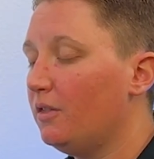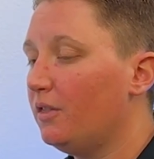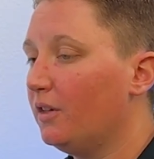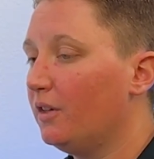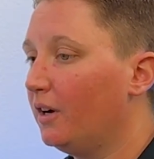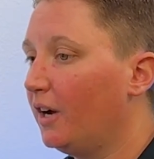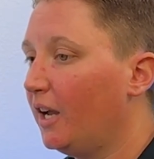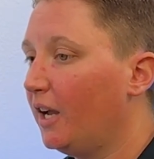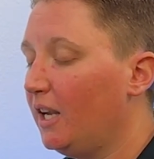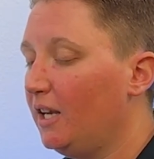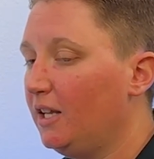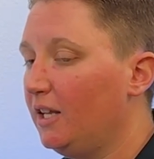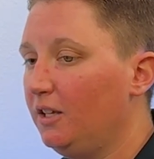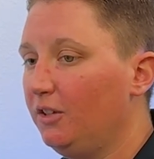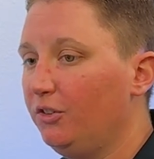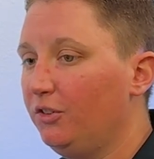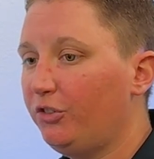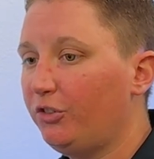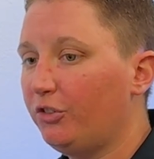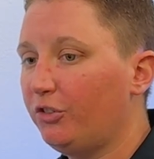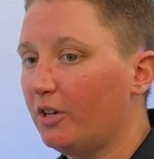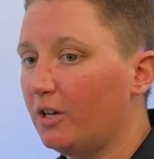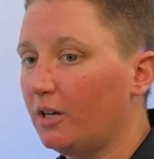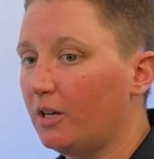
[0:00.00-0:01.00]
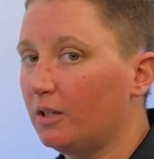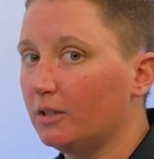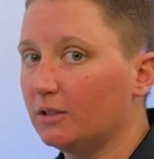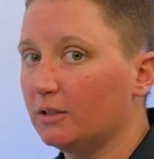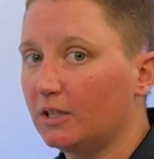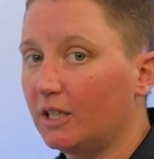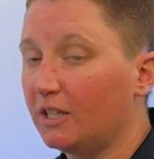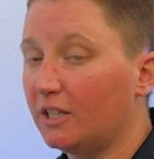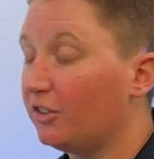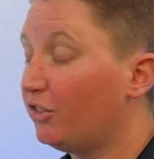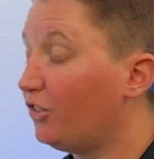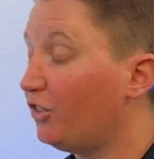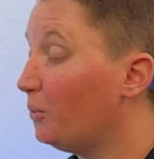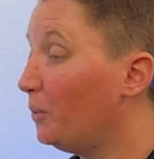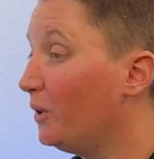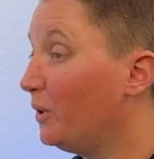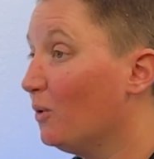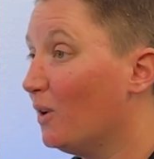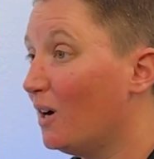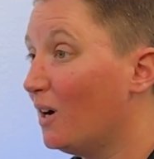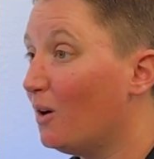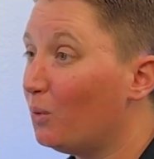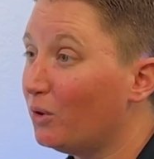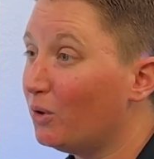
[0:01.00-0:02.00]
ladies, like I said, we
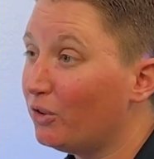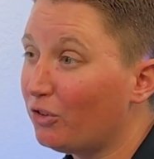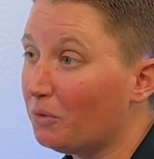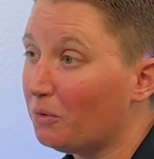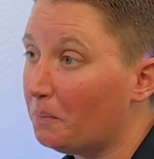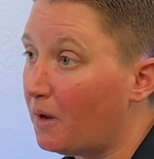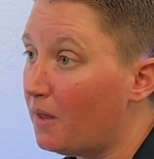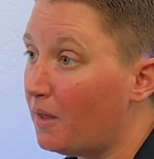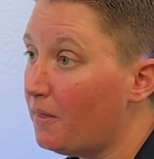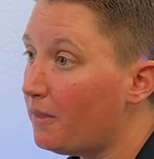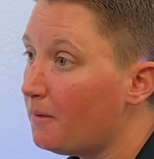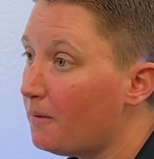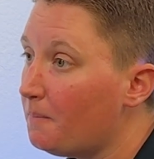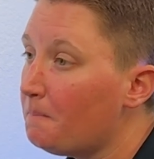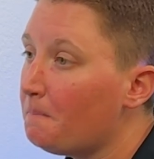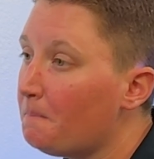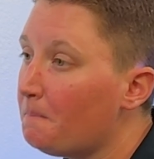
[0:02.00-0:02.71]
go out once a month.